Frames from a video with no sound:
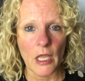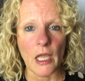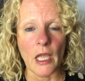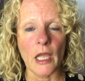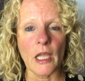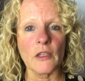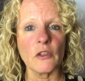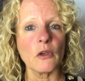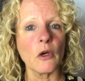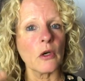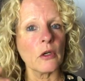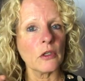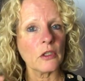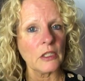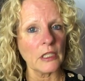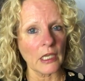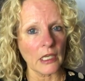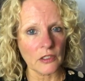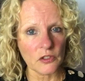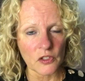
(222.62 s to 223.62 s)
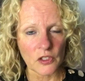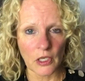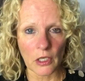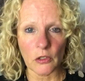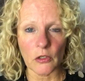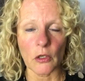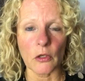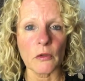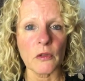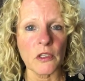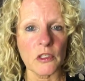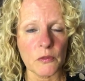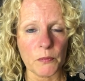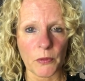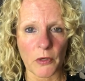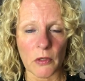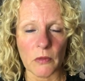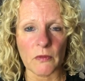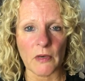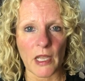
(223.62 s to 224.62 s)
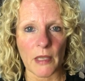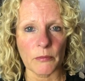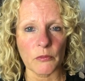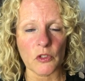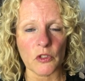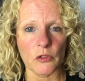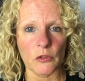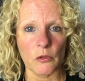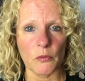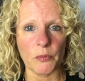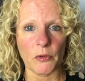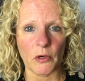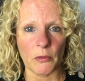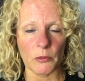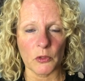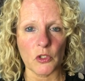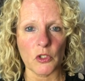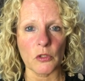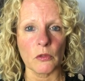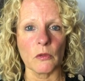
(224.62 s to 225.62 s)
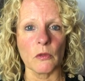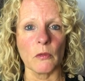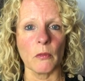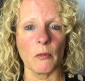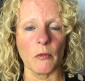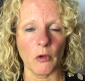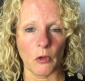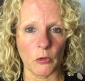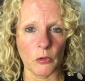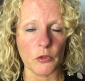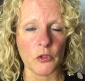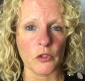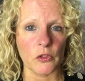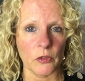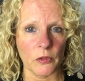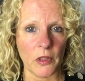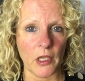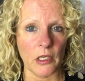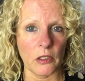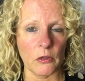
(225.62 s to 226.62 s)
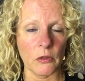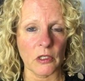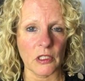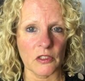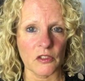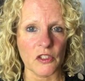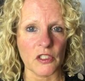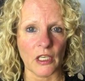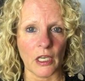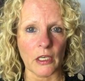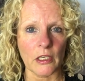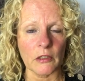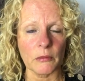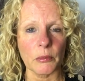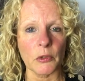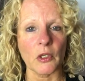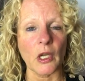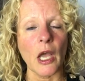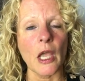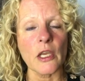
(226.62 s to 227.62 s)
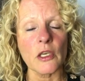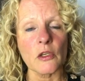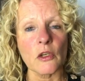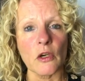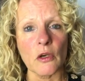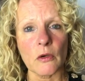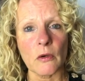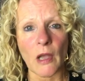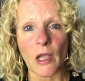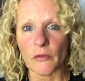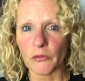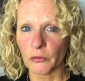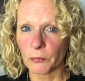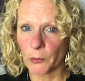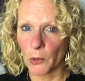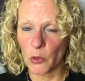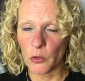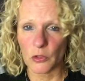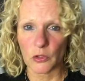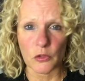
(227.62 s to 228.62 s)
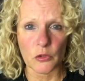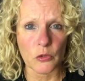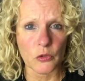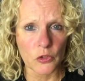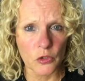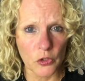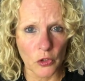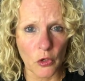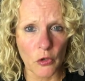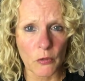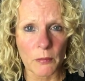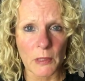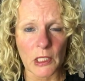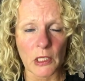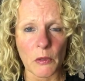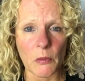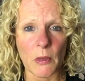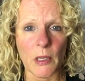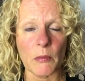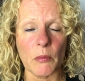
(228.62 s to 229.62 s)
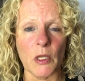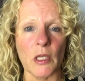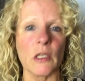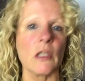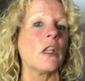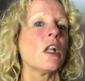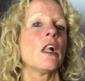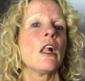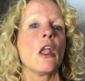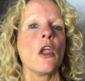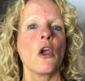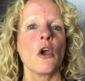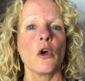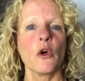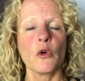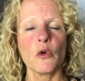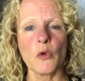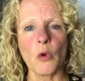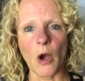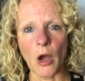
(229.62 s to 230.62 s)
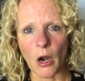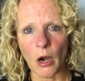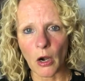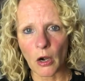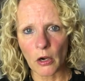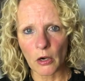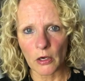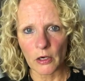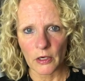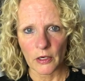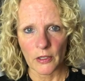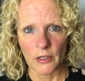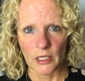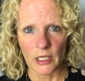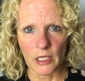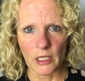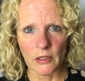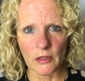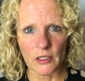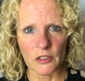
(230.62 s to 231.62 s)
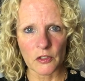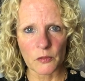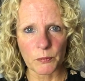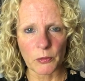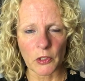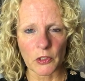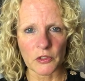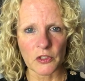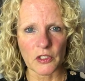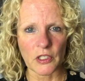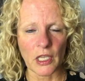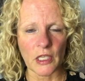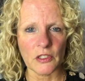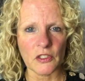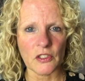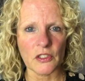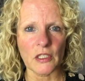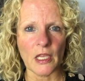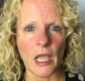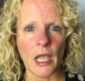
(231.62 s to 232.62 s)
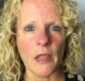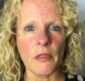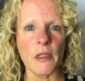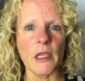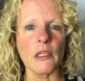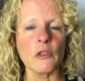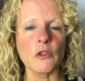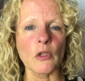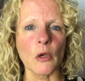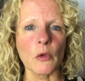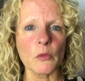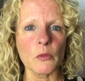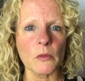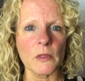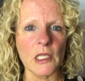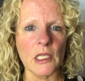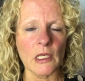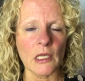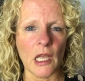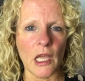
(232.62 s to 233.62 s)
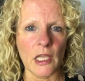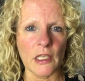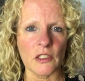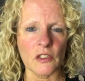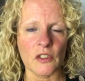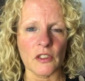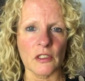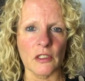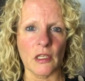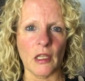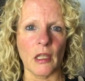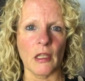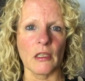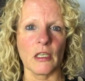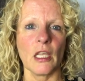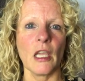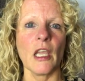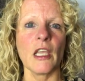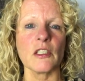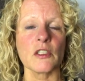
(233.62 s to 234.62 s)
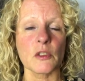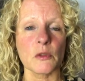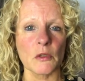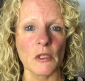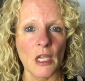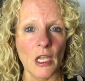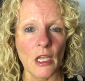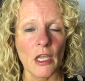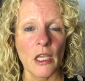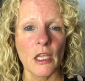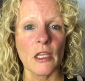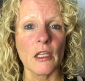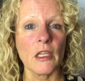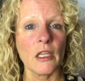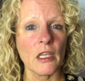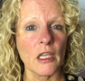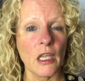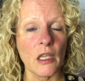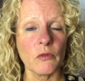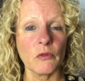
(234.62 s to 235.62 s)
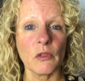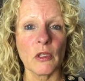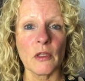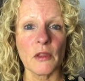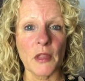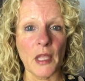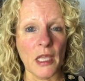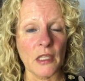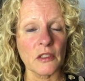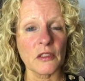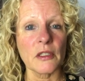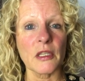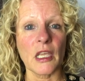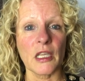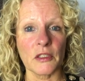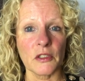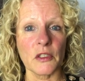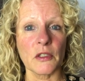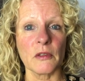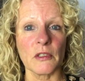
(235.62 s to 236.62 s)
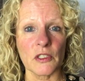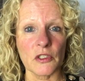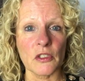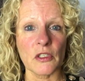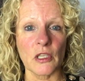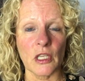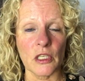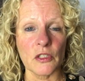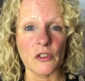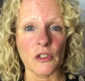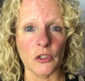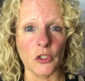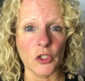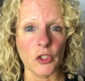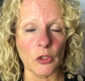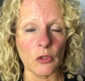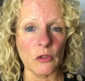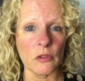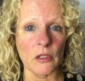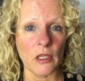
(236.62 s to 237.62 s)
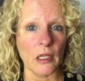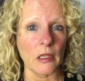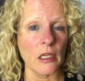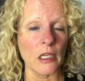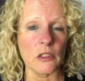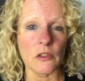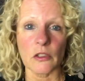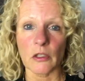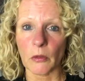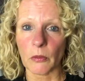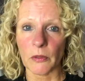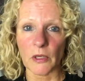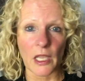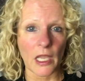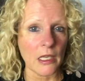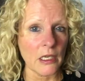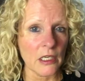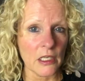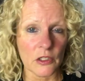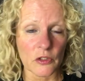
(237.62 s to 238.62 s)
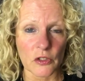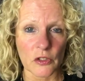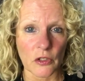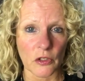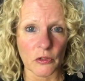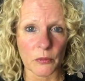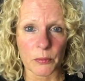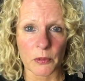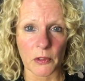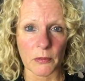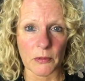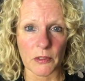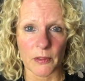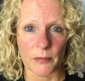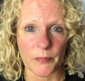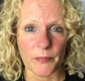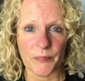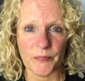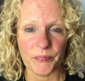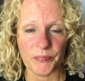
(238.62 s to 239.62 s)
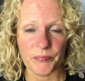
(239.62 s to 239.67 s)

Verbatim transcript: And yes, I know these programs do promise you also that you can sell it, but I know I've spoken to so many women who are in this process and they don't realize that it's it, it, that that there is it's a huge that it, the creating is not the problem.